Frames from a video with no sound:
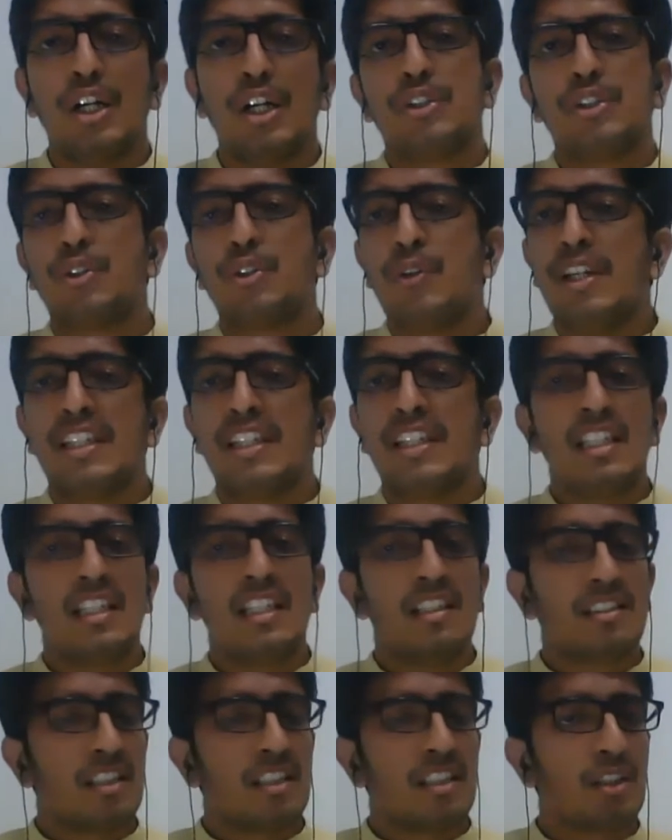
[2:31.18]
20
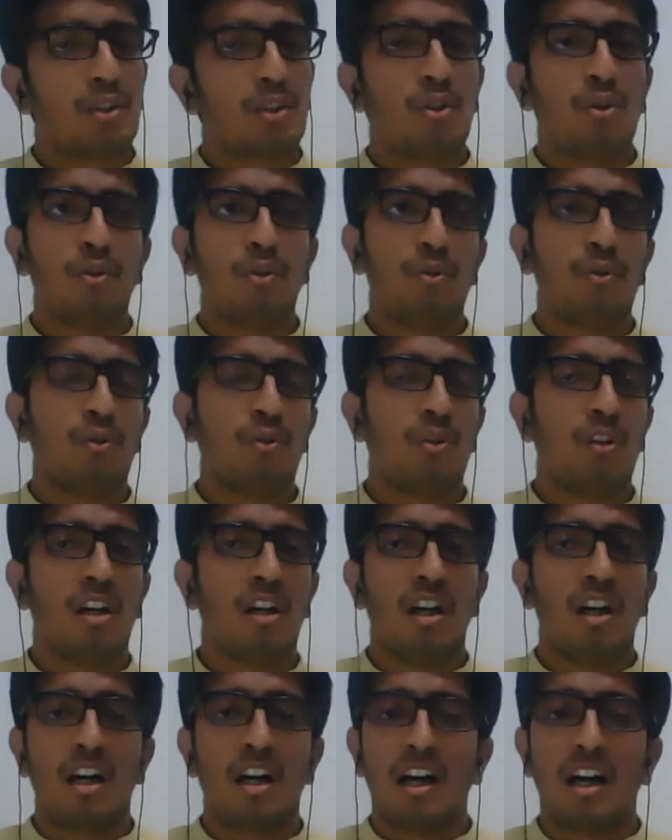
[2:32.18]
years
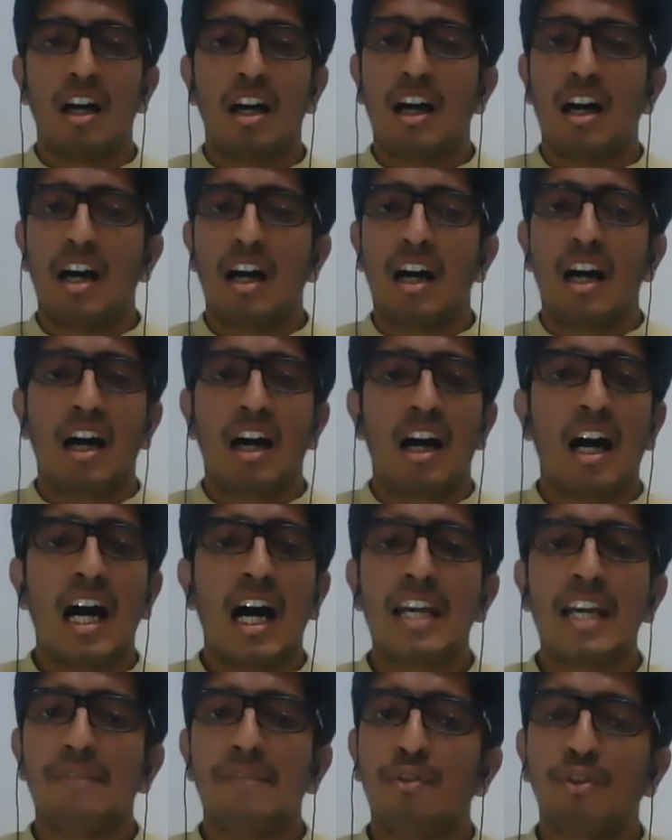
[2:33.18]
ago,
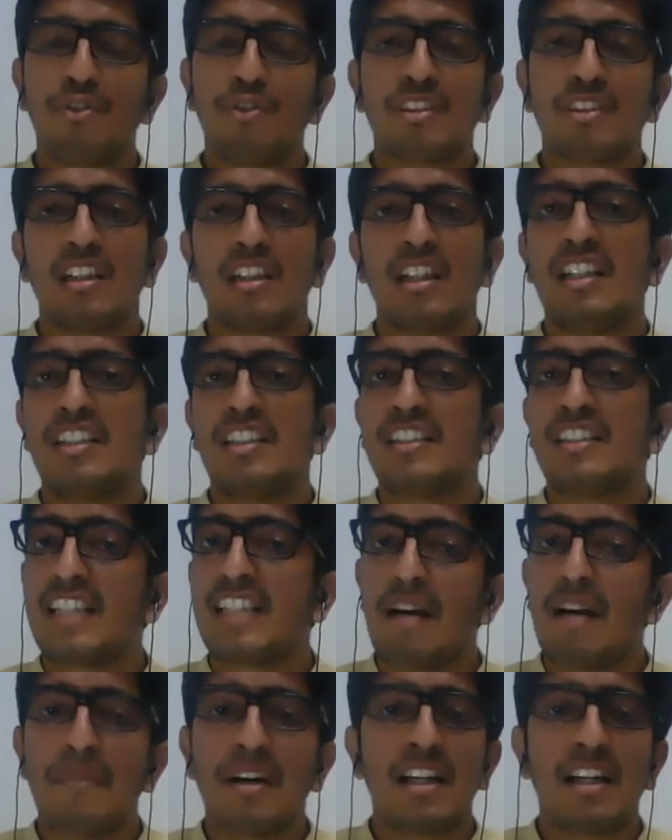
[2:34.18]
I was a
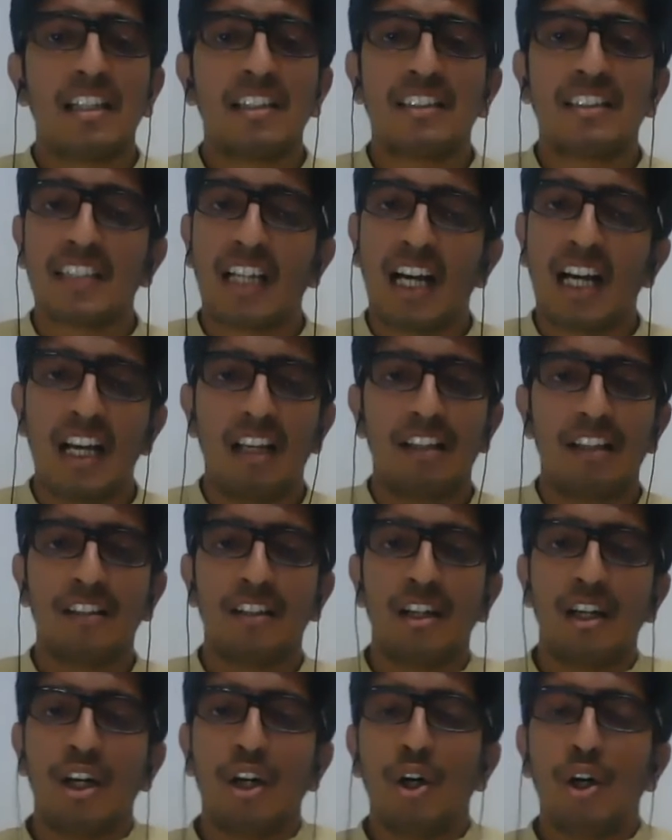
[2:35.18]
stammering
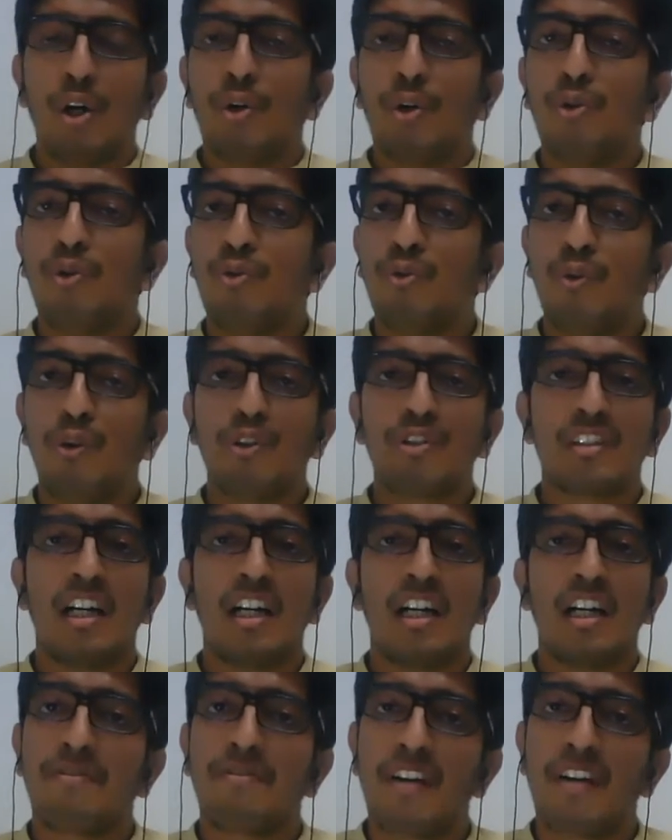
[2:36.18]
child who was
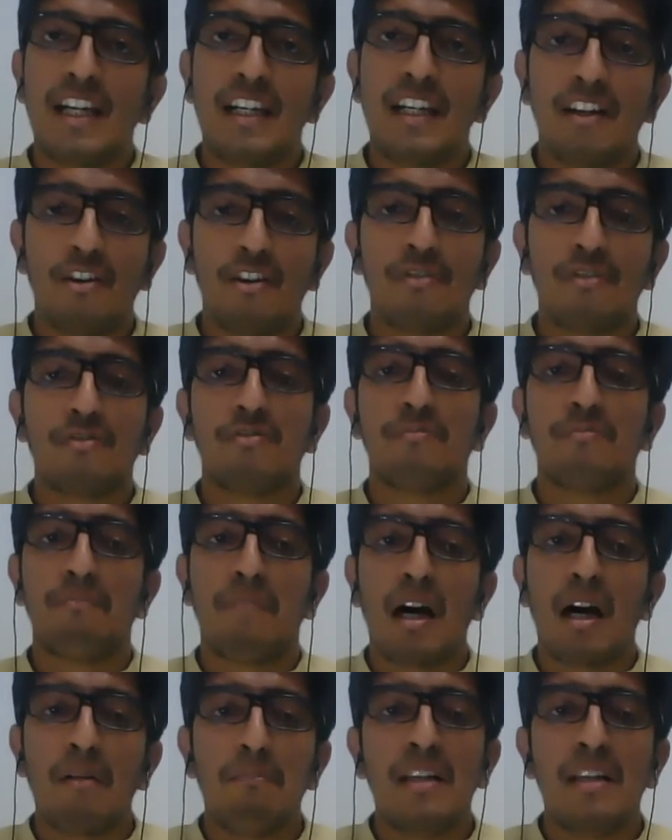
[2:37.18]
afraid of
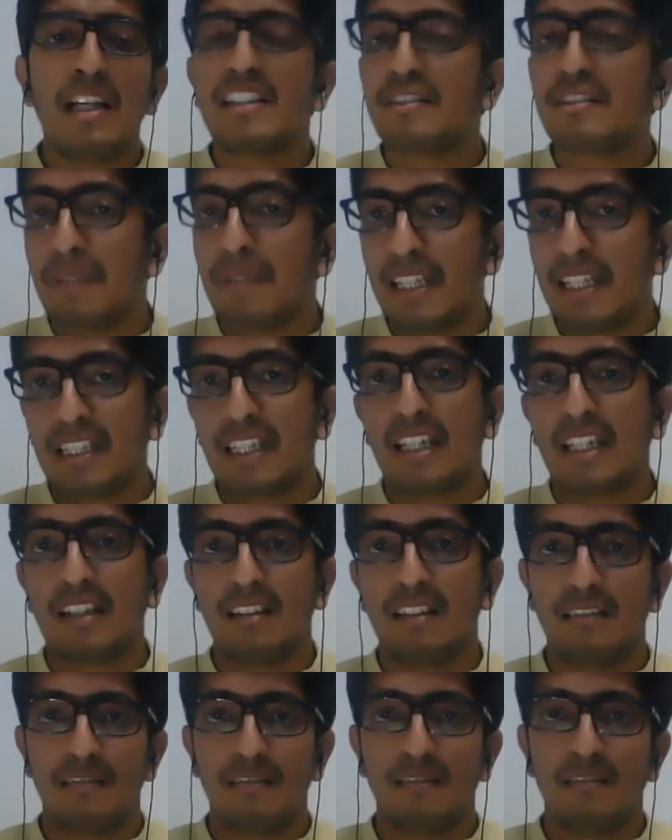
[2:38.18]
public
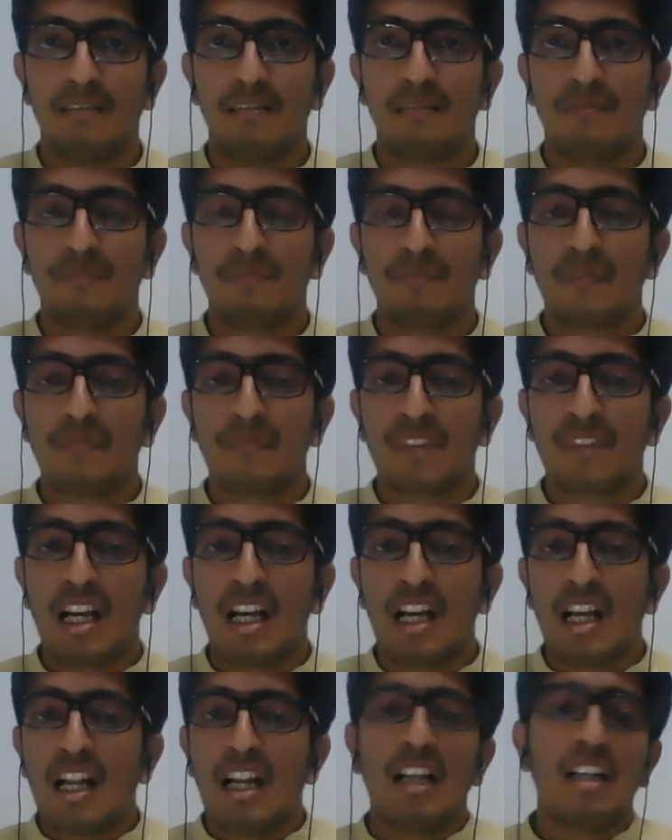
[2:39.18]
speaking.
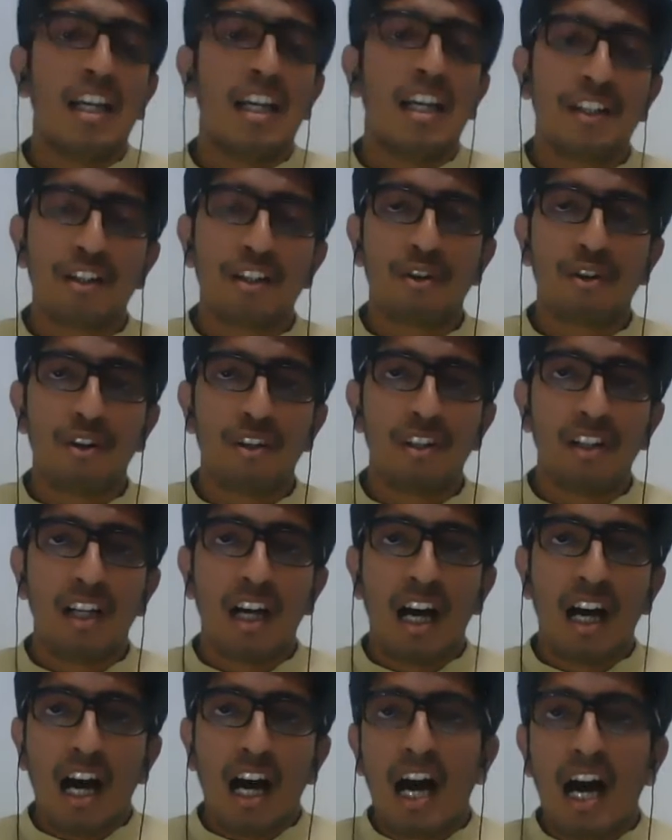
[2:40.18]
Later
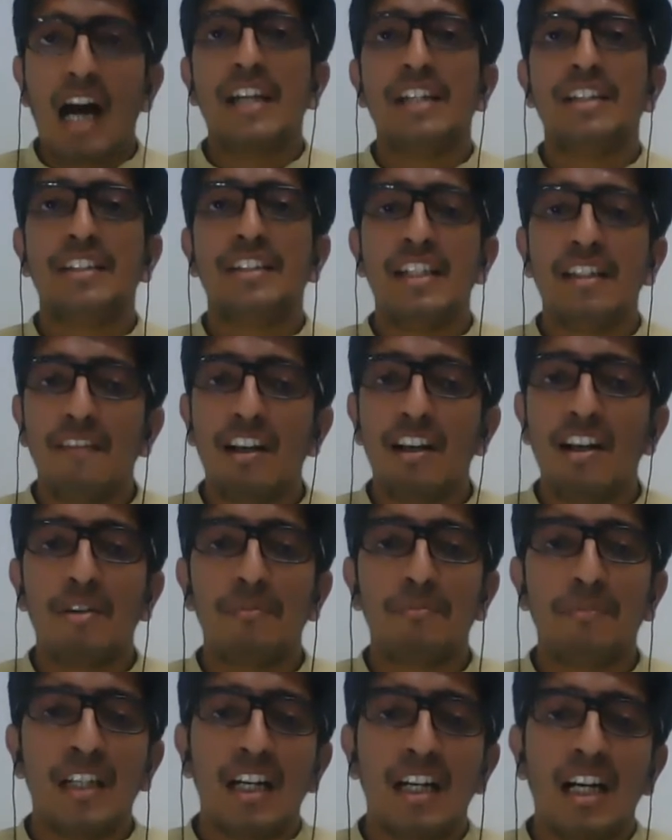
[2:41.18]
on, I
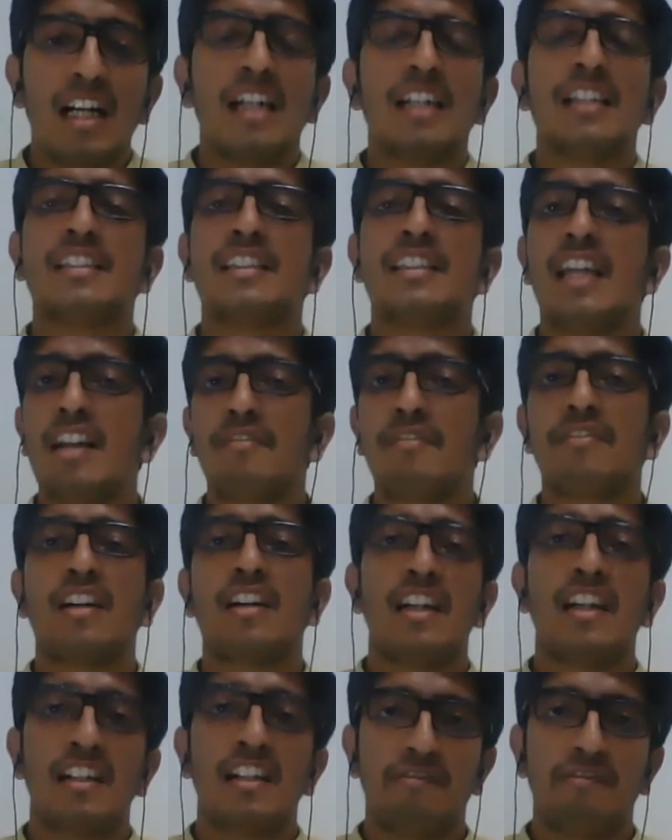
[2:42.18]
developed
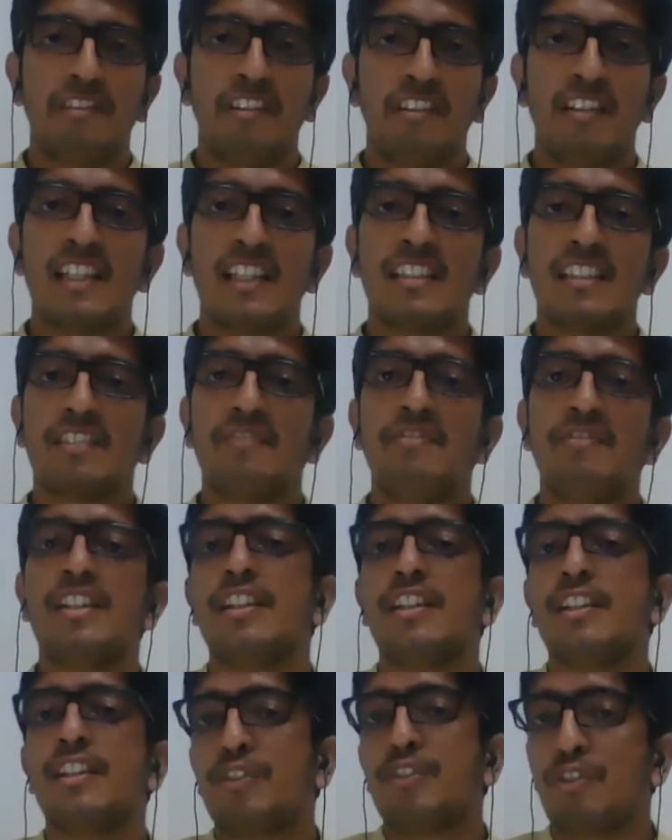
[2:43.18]
self-confidence
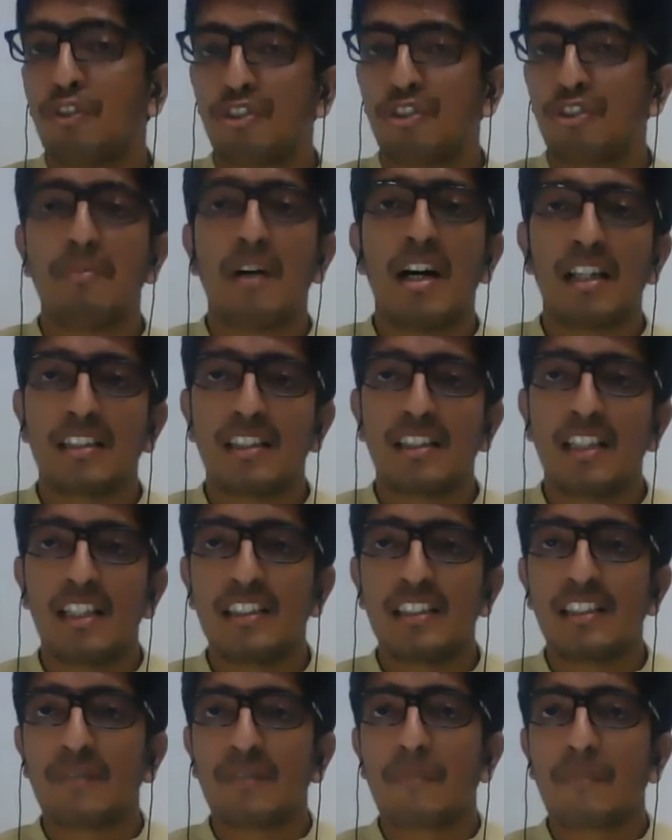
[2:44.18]
with
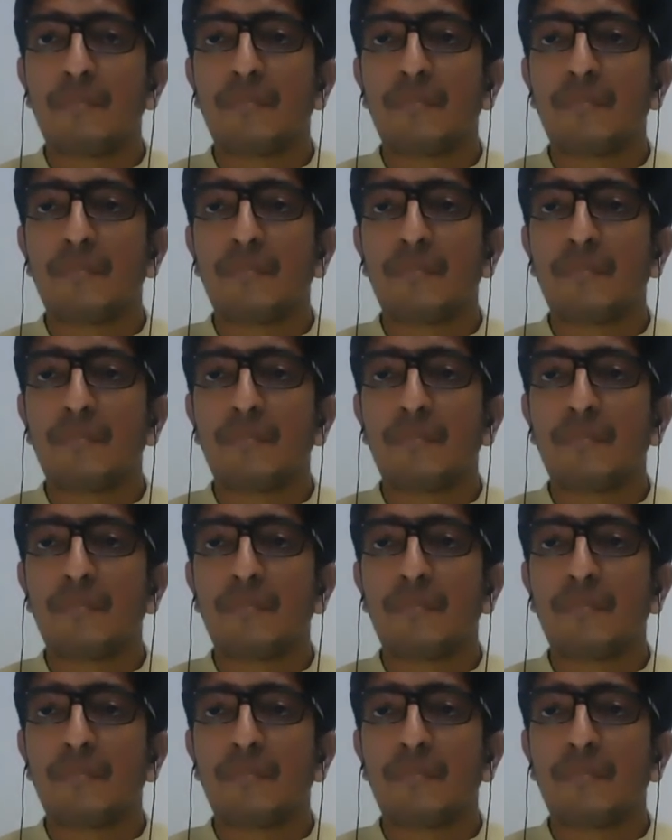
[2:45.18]
Toastmasters.